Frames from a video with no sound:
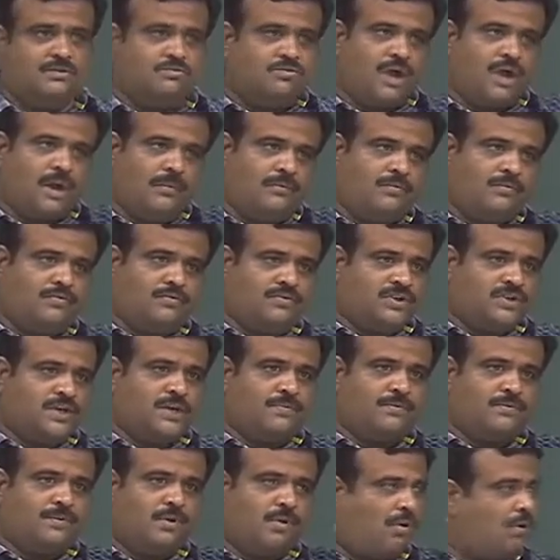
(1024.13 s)
we have to
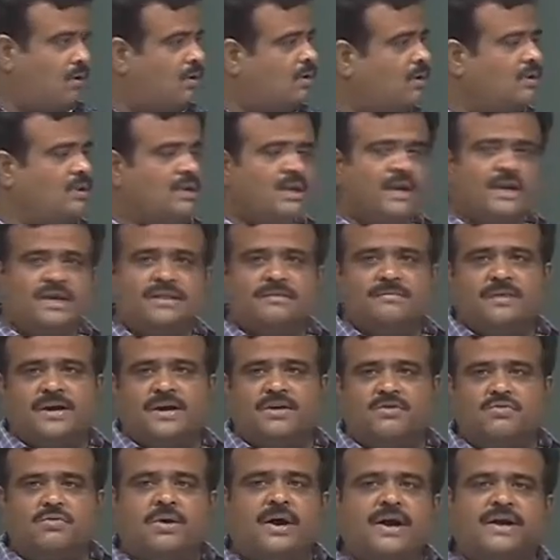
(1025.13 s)
shift all the n
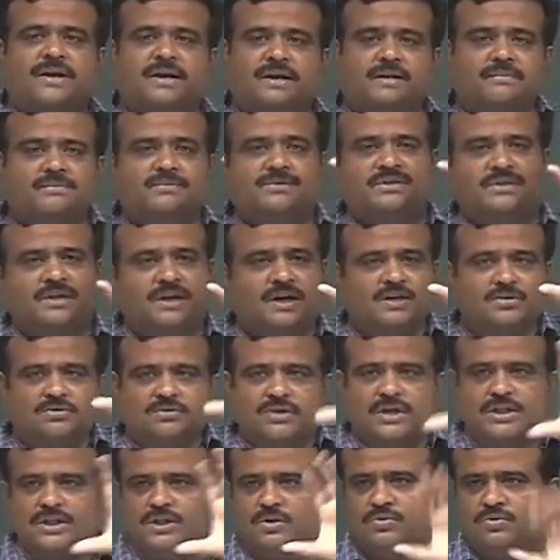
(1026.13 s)
by 2 items into
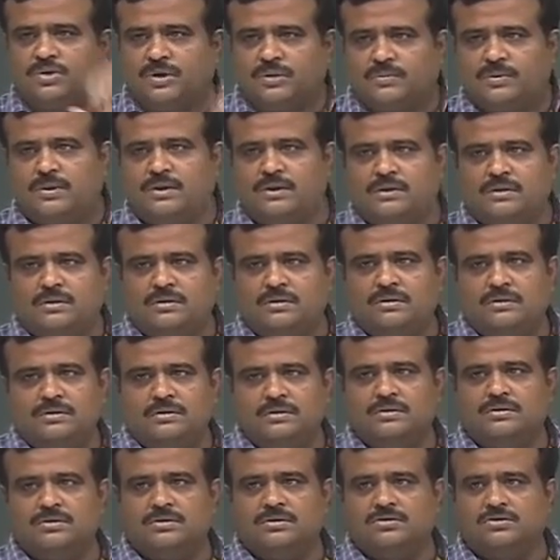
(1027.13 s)
the new table.
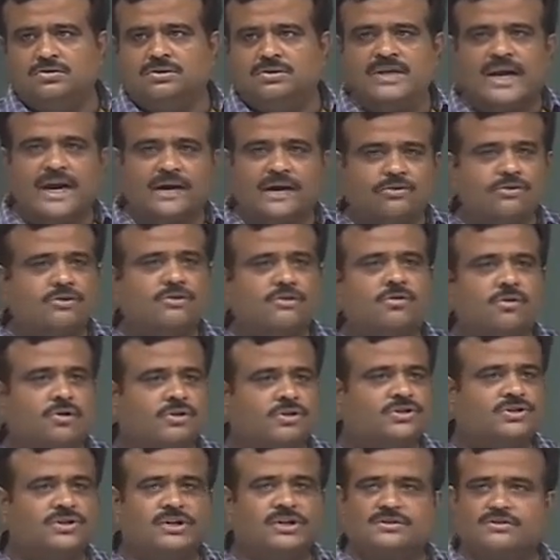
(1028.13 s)
So, that will
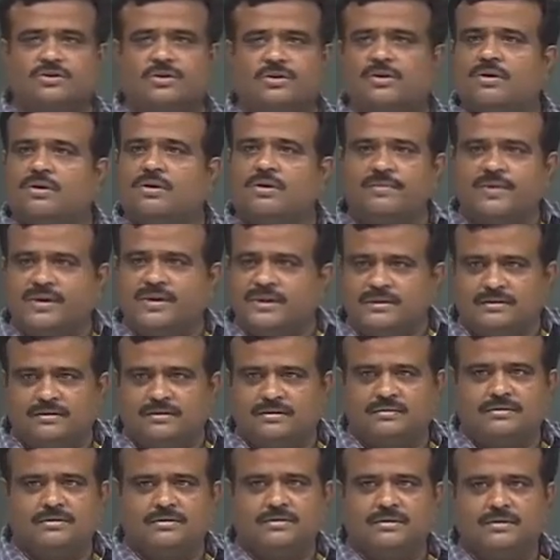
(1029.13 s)
cost us order of n.
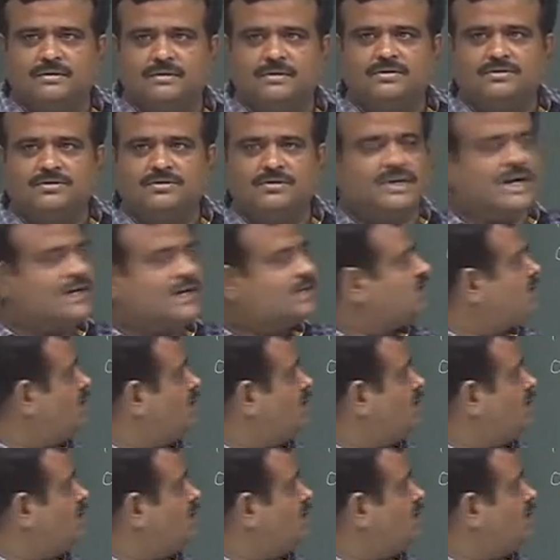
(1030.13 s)
So, that is